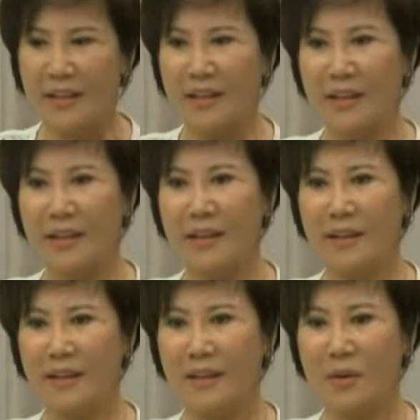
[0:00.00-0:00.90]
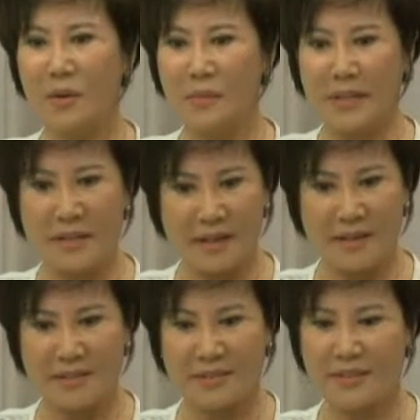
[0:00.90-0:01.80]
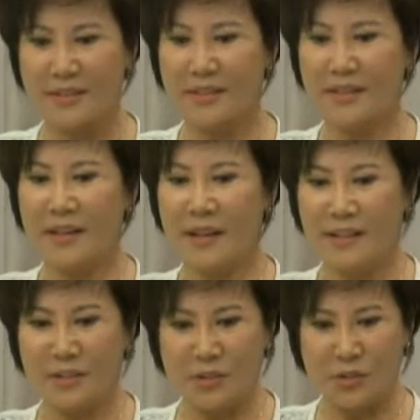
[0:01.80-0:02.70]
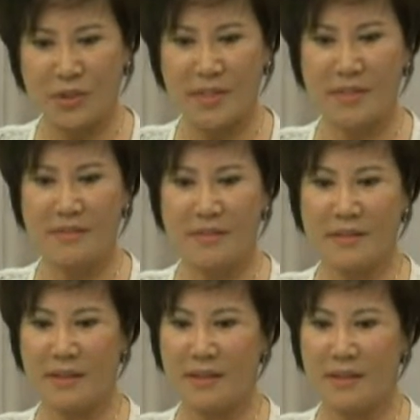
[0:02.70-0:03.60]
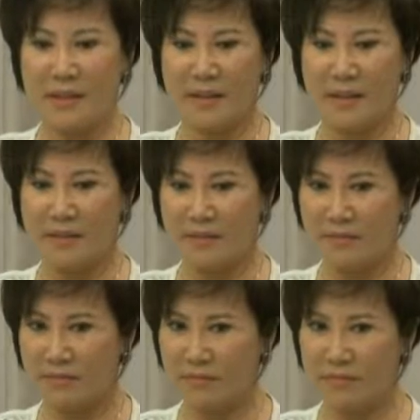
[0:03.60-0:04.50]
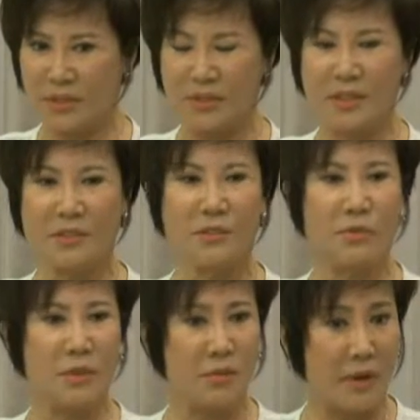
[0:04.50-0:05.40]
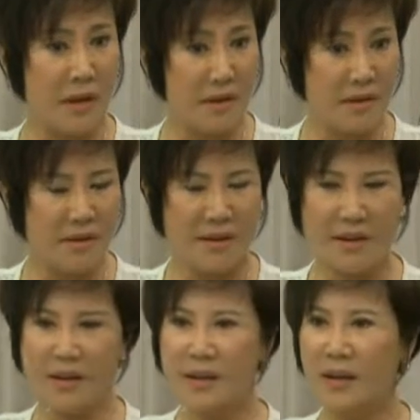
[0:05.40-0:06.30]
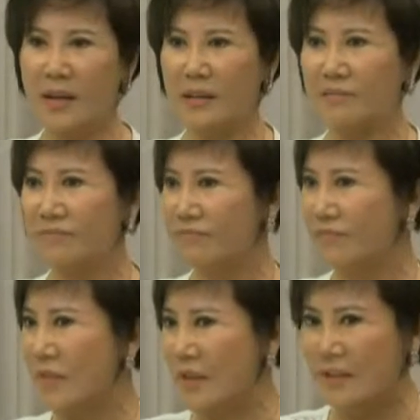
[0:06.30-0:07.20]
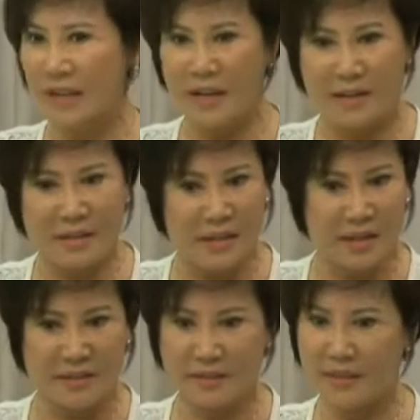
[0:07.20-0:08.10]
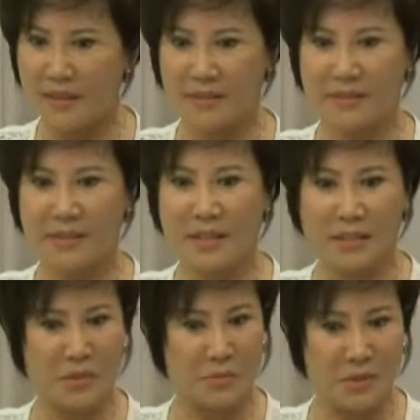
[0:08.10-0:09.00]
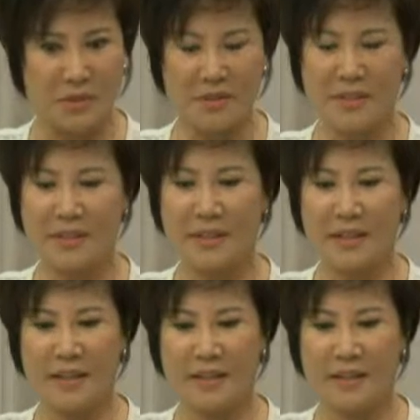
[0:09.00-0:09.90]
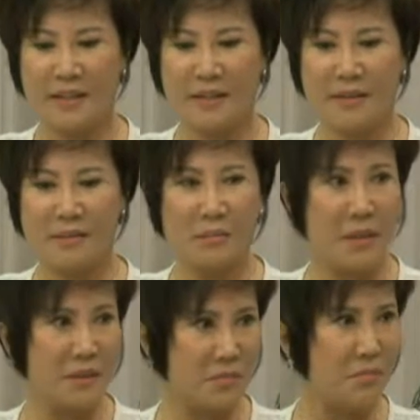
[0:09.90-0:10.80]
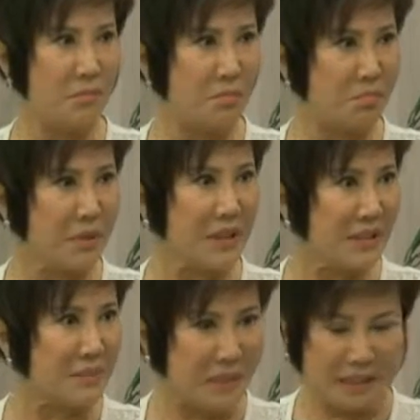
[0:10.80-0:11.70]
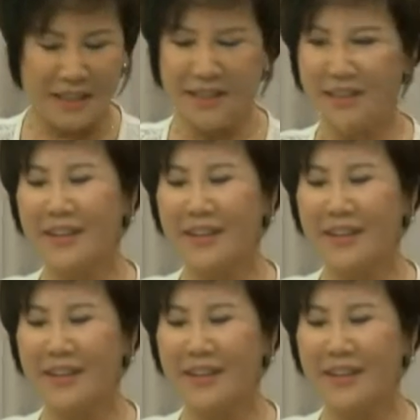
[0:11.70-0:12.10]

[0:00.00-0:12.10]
And oh my gosh, I enjoyed it. And business doing well. I had a lot of customer and made a pretty good money.